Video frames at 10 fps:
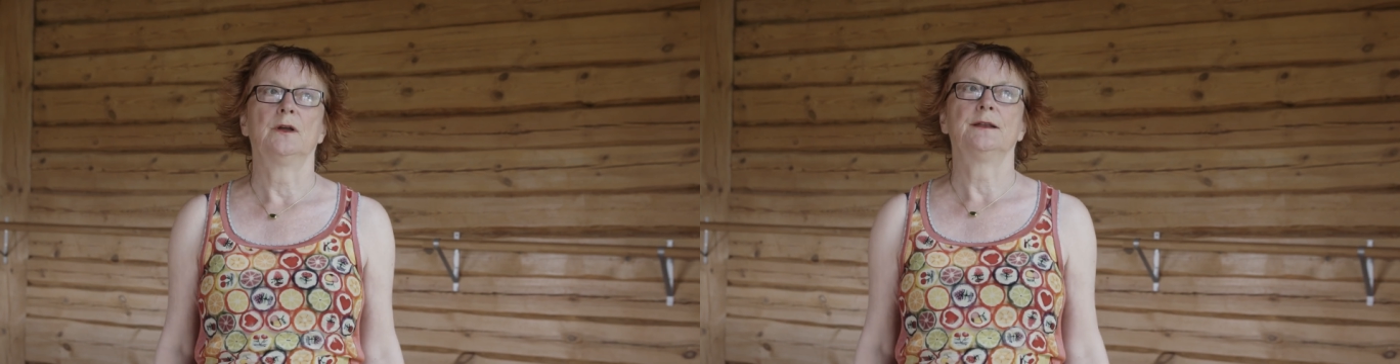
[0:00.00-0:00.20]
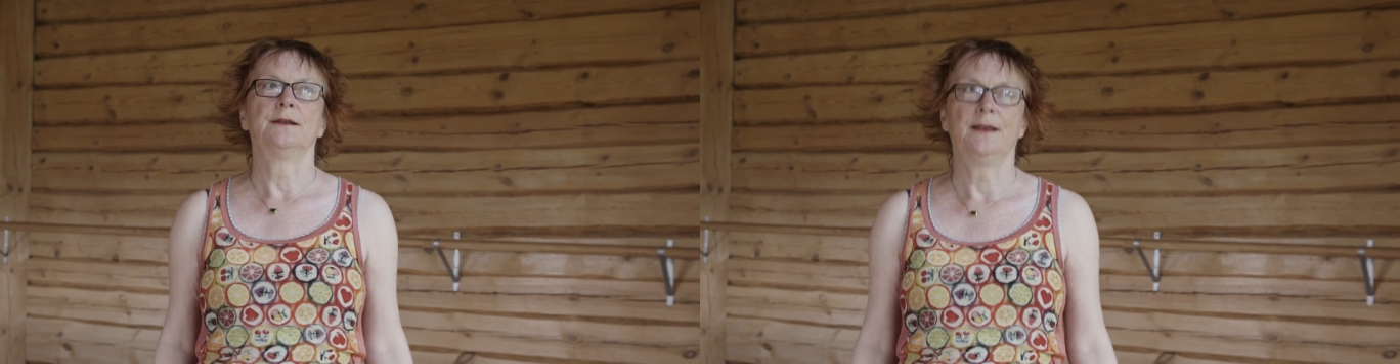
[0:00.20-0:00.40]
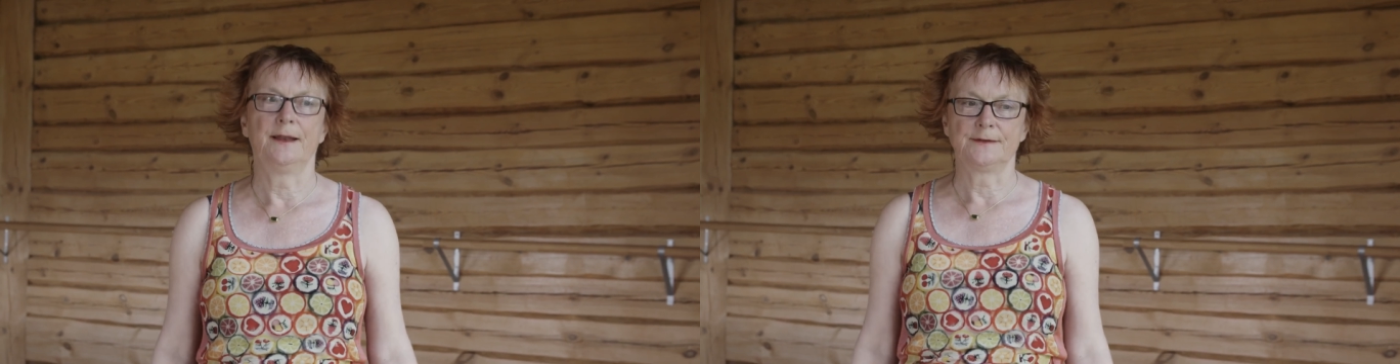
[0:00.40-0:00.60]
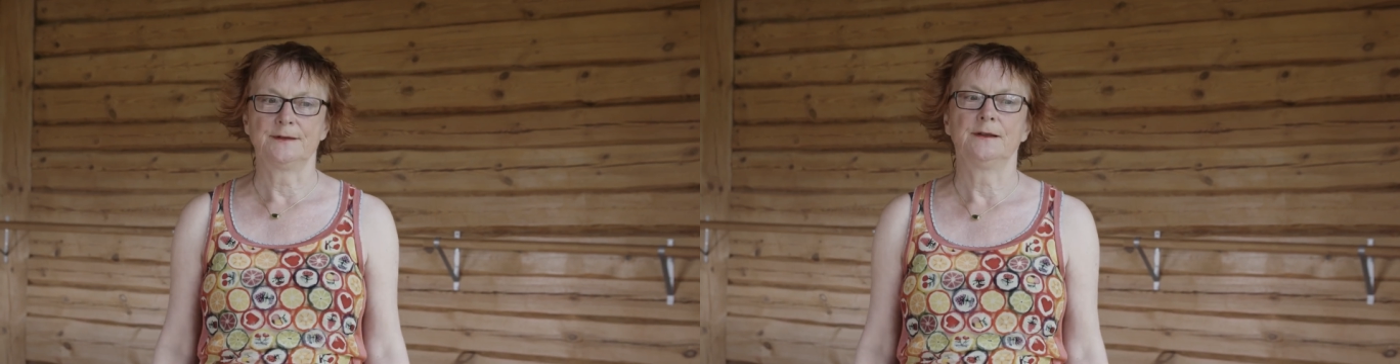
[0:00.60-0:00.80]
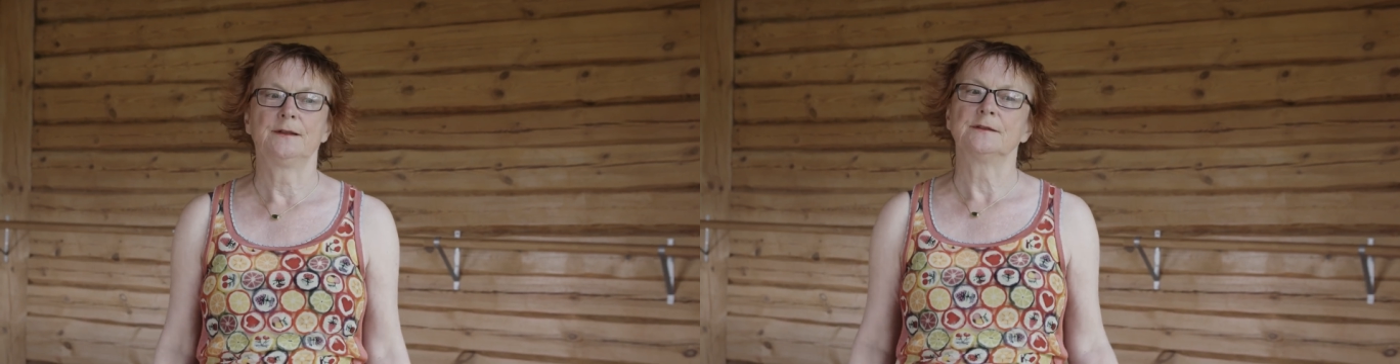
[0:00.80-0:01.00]
and
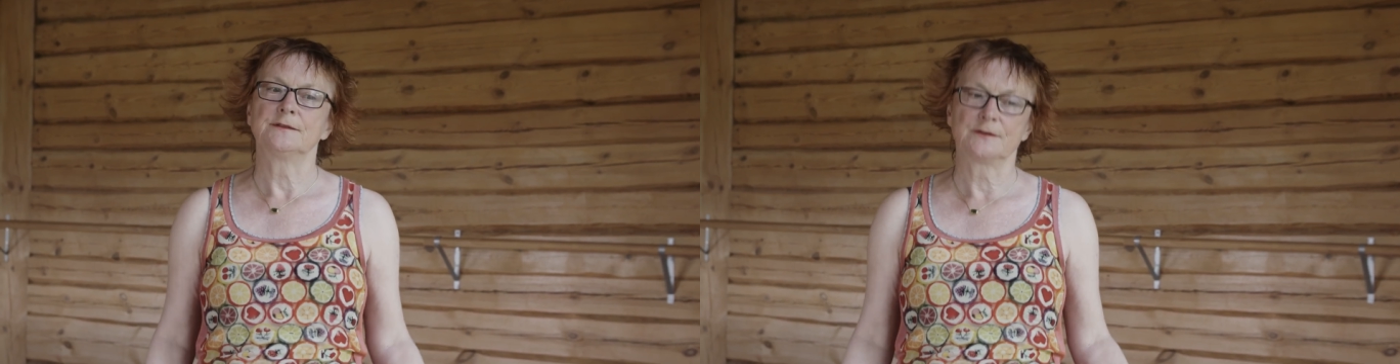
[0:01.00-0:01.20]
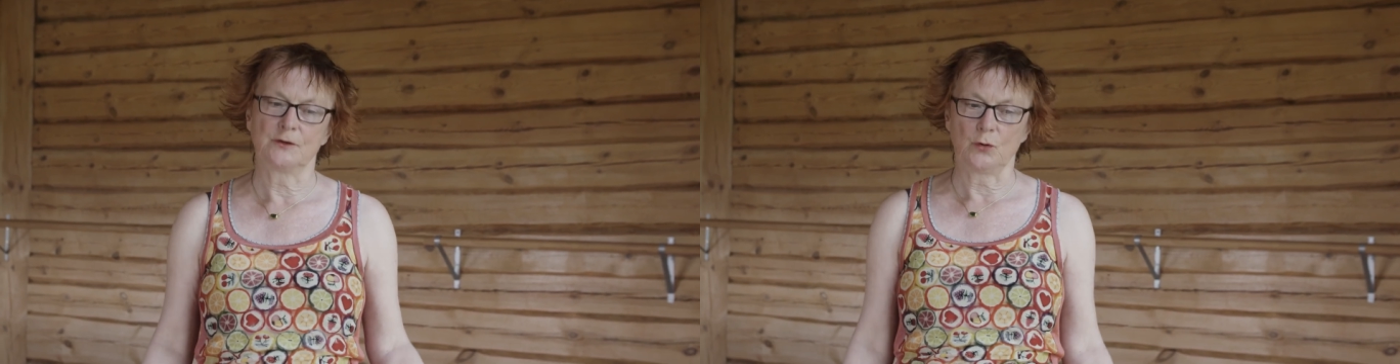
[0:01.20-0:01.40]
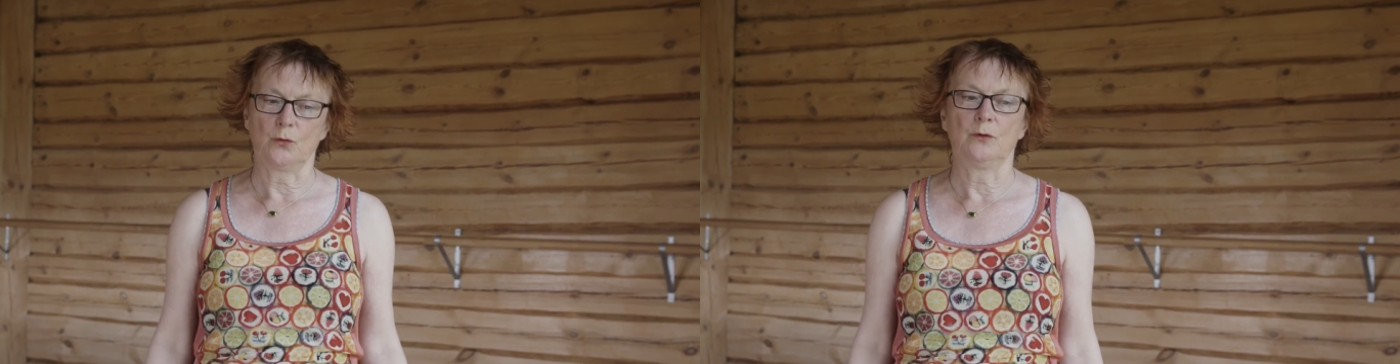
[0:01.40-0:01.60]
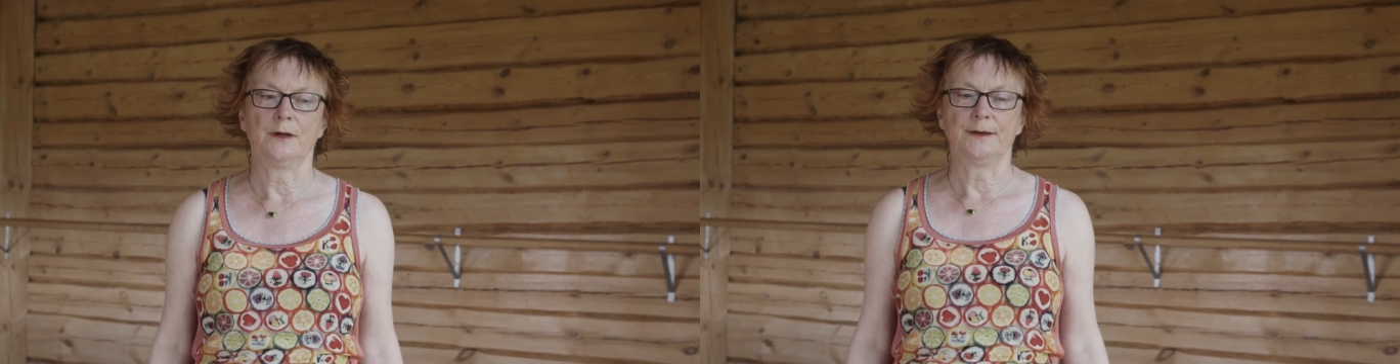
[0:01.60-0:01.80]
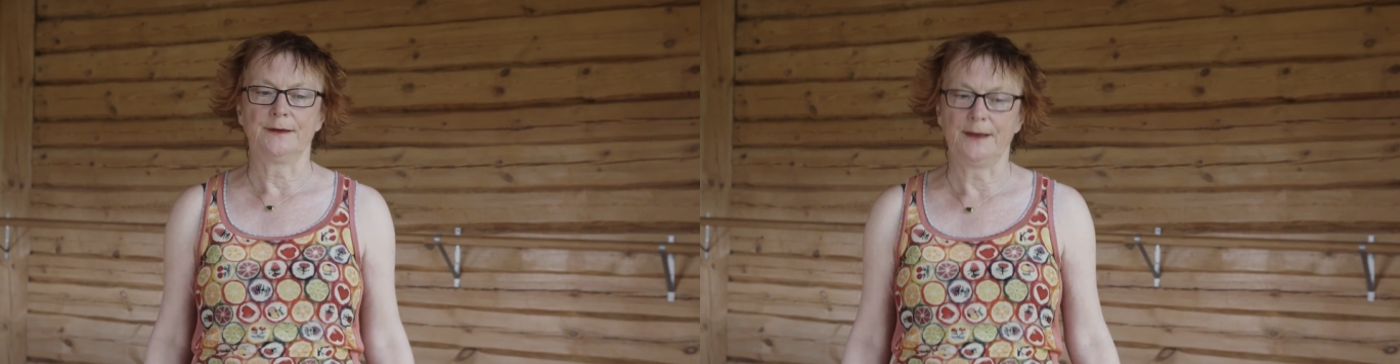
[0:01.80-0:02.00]
letting this go
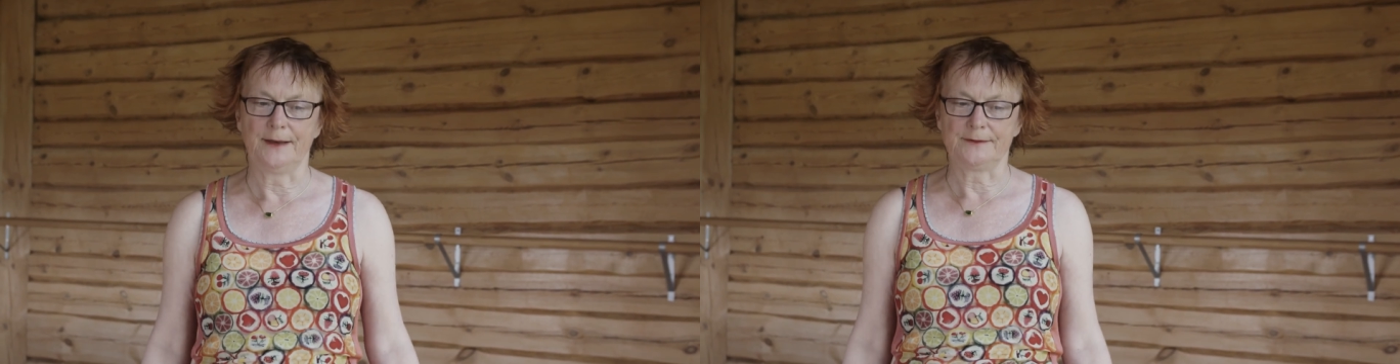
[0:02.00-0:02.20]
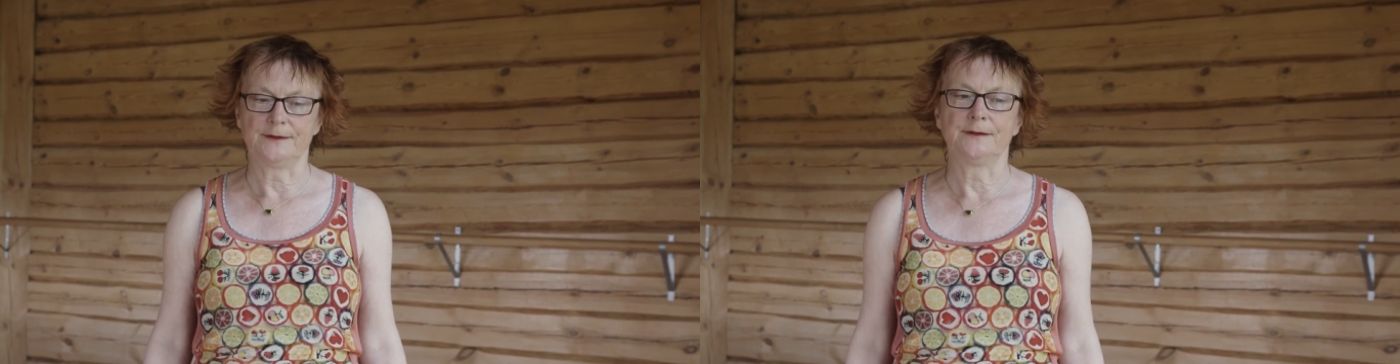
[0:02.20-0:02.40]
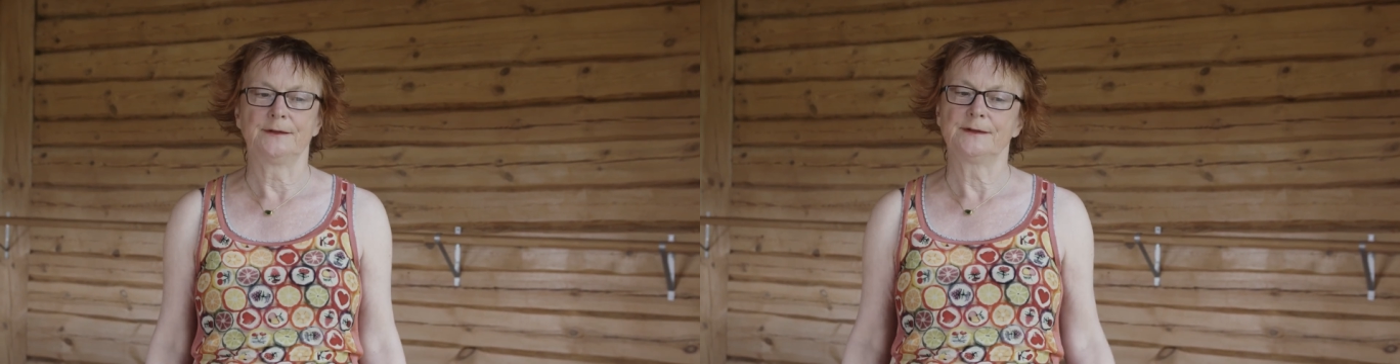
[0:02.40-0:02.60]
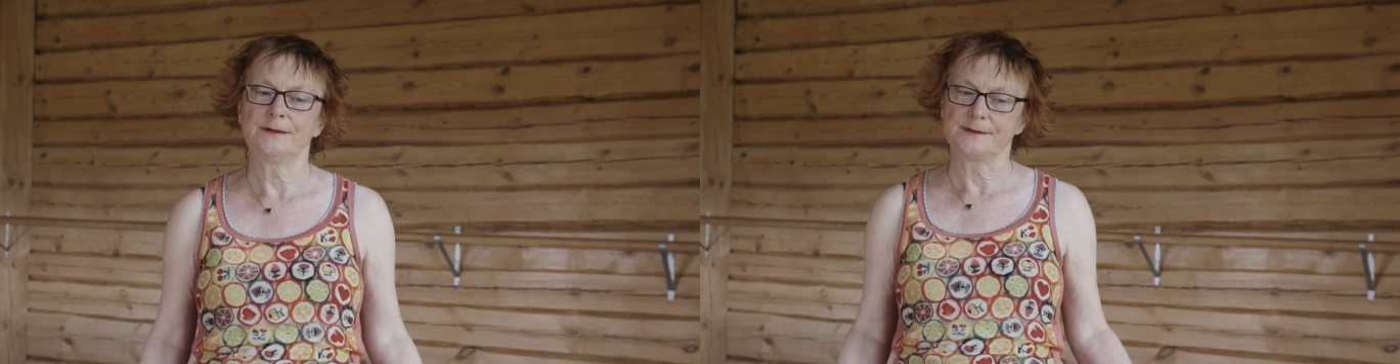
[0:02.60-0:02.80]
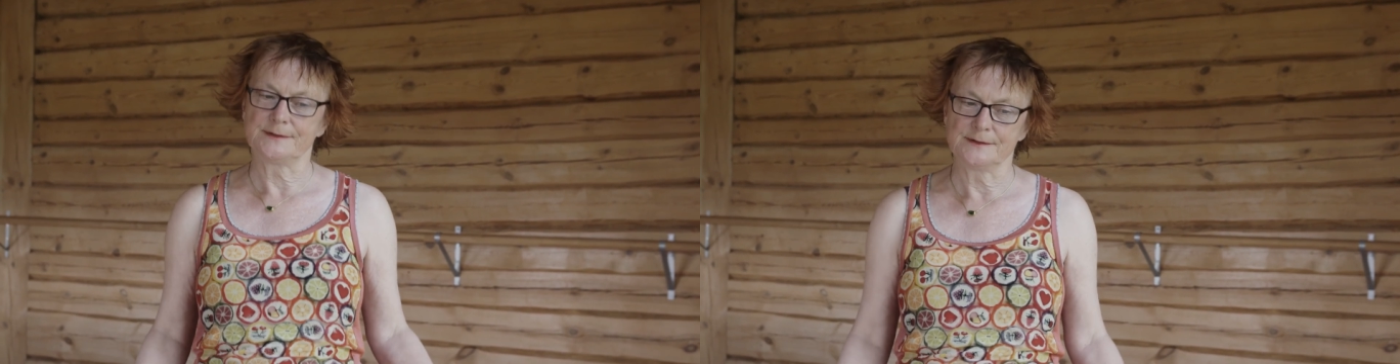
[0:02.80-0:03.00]
and letting. This
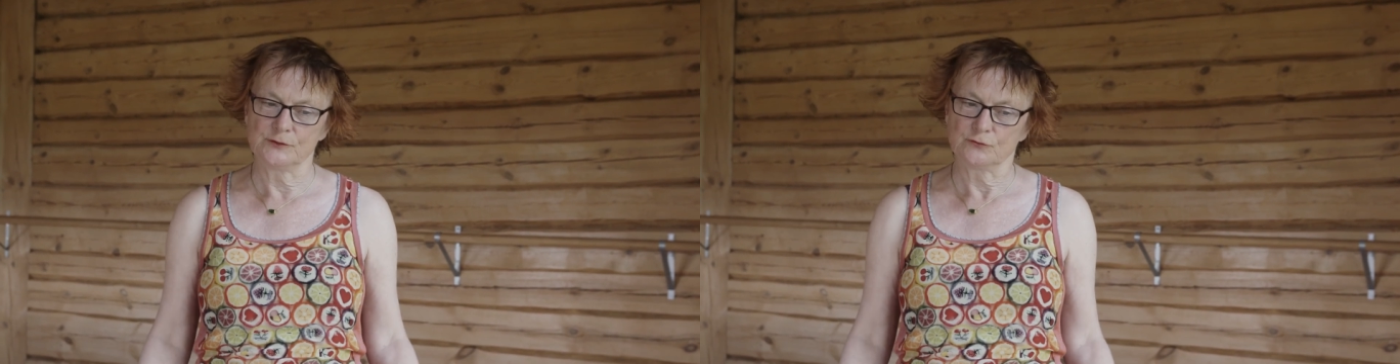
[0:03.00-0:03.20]
is the